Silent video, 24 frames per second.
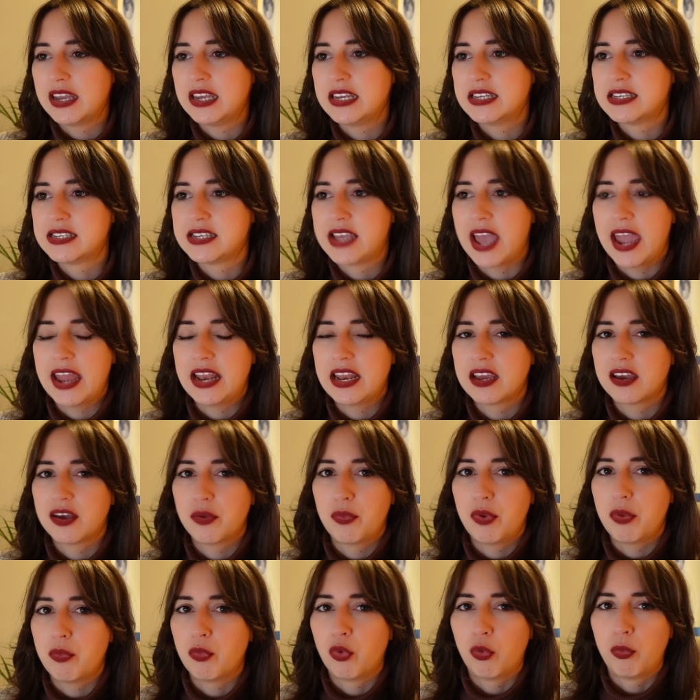it's gaining a
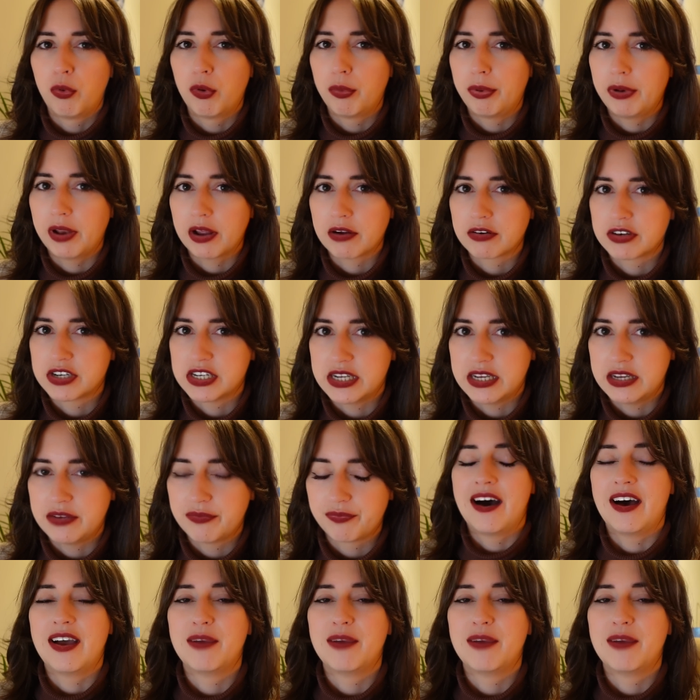bit more popularity.